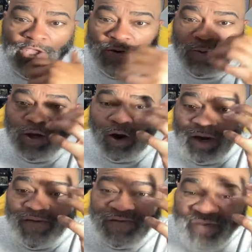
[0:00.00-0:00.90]
We are
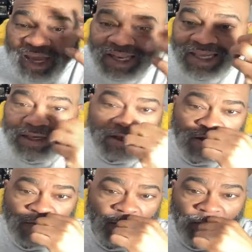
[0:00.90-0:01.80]
invading the
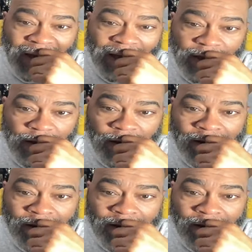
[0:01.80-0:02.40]
human body.